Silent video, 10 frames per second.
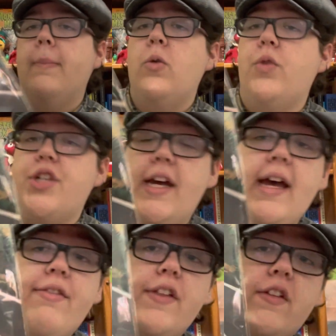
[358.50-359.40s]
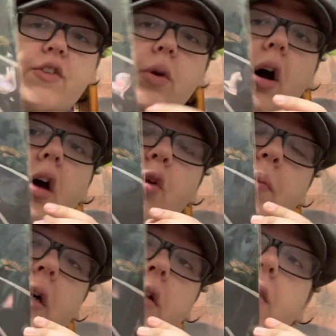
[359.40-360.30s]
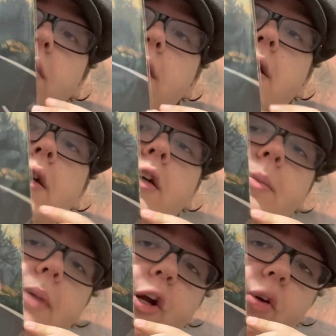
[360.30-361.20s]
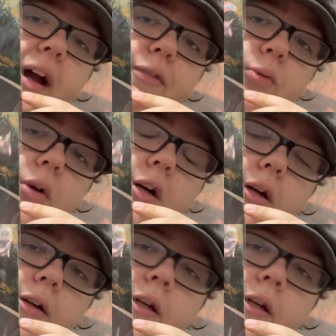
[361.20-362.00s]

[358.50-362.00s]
which I have listened to, Autobahn by Craftwork.